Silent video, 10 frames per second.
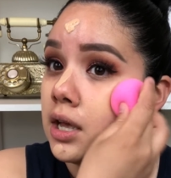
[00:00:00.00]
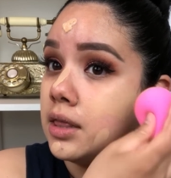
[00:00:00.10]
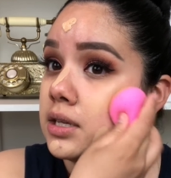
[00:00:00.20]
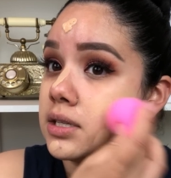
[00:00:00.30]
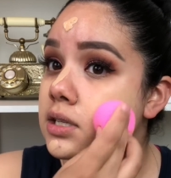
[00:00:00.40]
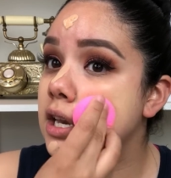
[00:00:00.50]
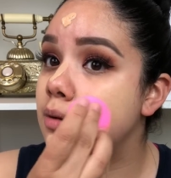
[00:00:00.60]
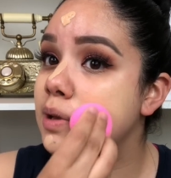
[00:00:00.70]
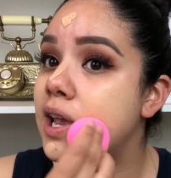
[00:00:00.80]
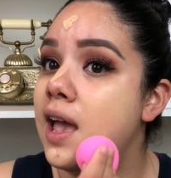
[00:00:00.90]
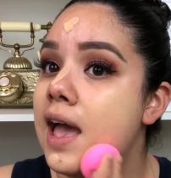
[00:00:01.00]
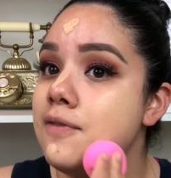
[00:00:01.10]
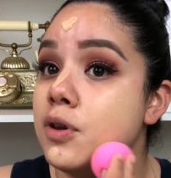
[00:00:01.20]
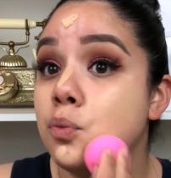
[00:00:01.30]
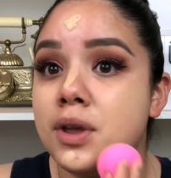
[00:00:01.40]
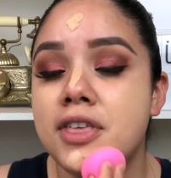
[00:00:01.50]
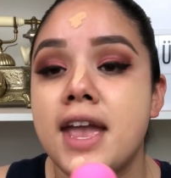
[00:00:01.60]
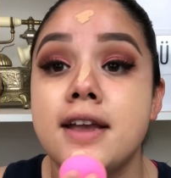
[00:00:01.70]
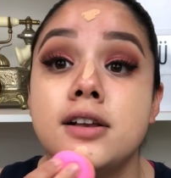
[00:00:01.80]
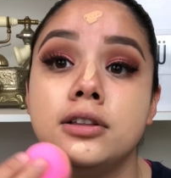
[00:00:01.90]
this is gonna be heaven with
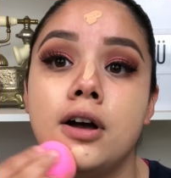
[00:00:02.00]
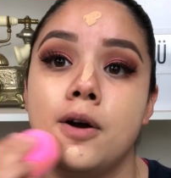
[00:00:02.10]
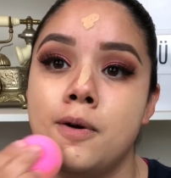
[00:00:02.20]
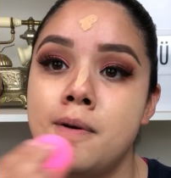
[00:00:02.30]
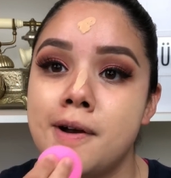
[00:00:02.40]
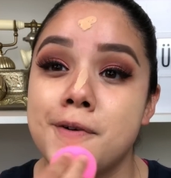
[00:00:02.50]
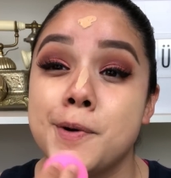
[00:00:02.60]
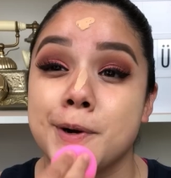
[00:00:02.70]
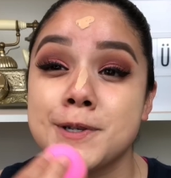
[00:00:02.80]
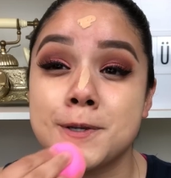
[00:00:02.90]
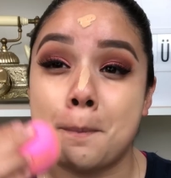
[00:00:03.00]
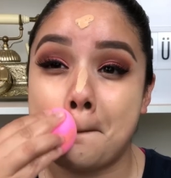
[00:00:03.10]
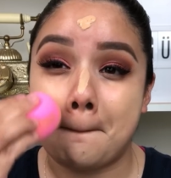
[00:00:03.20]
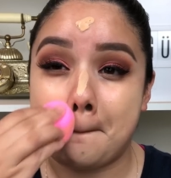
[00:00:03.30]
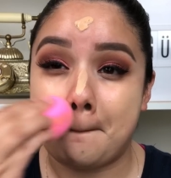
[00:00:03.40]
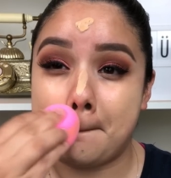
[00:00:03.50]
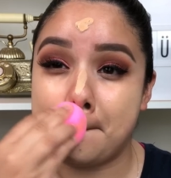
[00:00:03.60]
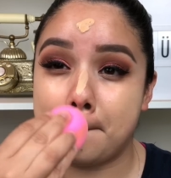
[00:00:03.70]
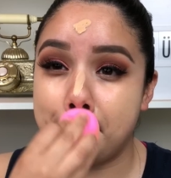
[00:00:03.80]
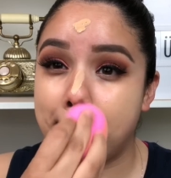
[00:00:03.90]
a glow, of course.
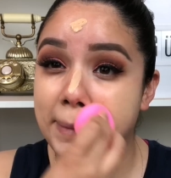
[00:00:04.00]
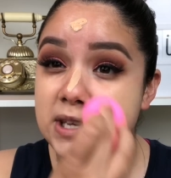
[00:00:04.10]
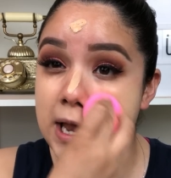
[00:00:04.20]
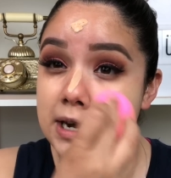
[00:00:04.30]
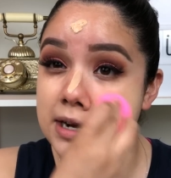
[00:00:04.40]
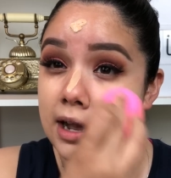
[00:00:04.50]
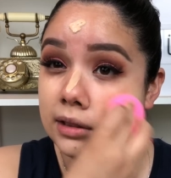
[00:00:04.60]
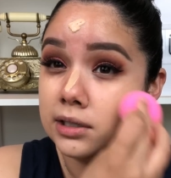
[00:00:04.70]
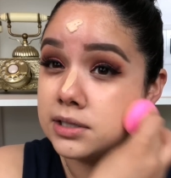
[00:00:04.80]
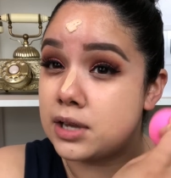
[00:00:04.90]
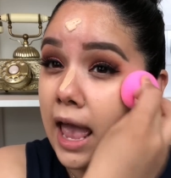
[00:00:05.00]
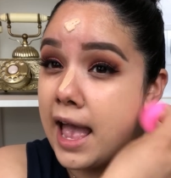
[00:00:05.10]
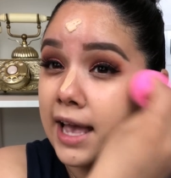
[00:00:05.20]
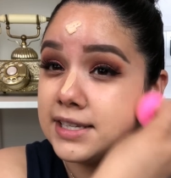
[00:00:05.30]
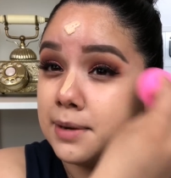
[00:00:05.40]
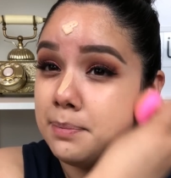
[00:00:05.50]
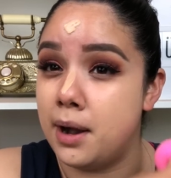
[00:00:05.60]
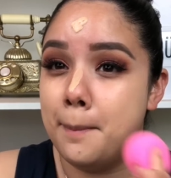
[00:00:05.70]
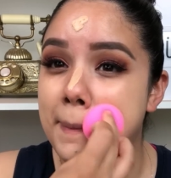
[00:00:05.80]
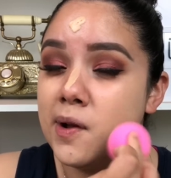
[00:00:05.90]
$10. It has a
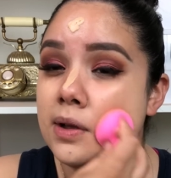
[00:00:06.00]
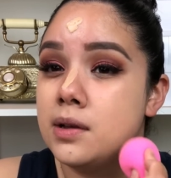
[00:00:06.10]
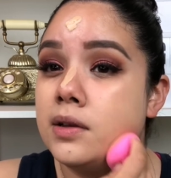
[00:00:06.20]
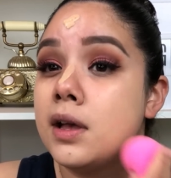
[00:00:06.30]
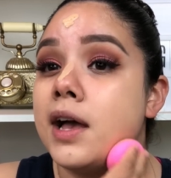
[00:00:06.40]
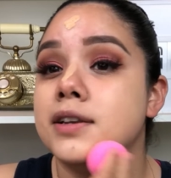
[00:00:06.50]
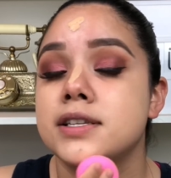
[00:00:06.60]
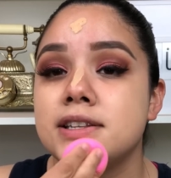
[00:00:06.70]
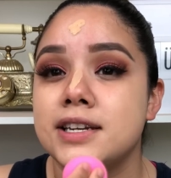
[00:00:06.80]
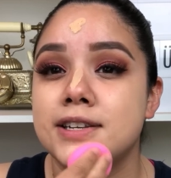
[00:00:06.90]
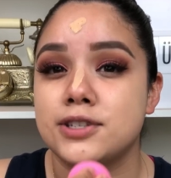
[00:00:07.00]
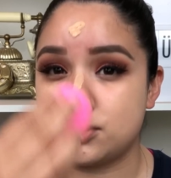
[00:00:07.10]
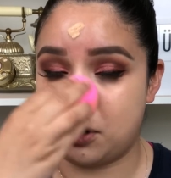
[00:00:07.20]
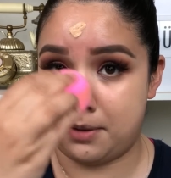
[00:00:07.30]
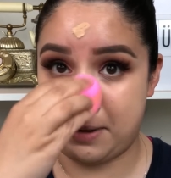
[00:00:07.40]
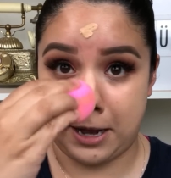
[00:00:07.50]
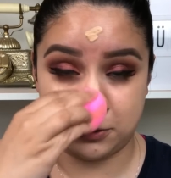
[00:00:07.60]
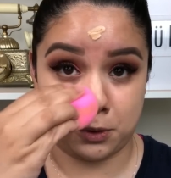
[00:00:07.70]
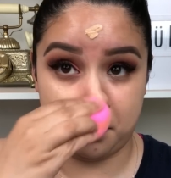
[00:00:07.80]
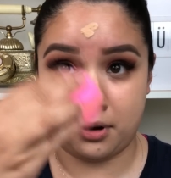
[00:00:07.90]
pump. I just needed to scrape
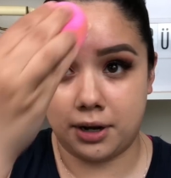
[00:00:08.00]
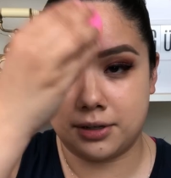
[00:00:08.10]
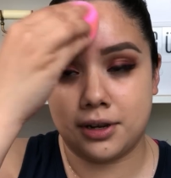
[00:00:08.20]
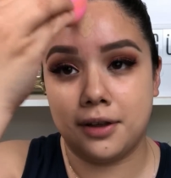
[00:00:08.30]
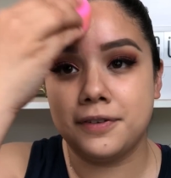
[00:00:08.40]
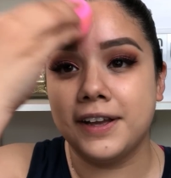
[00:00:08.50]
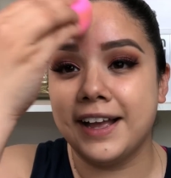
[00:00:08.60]
actual product off.